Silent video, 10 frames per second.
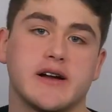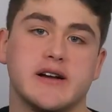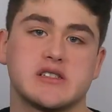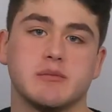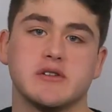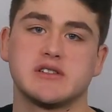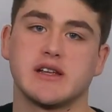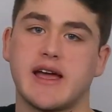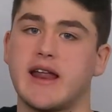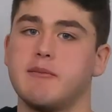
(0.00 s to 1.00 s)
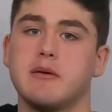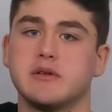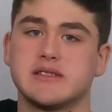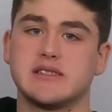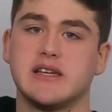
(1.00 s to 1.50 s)
customers to kind of be able
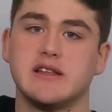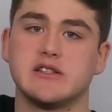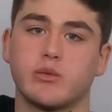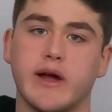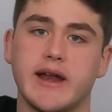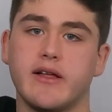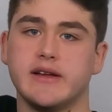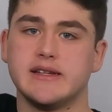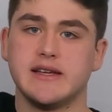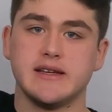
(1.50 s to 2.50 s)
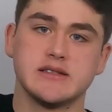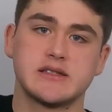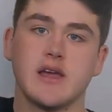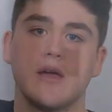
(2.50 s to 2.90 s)
to see these red LEDs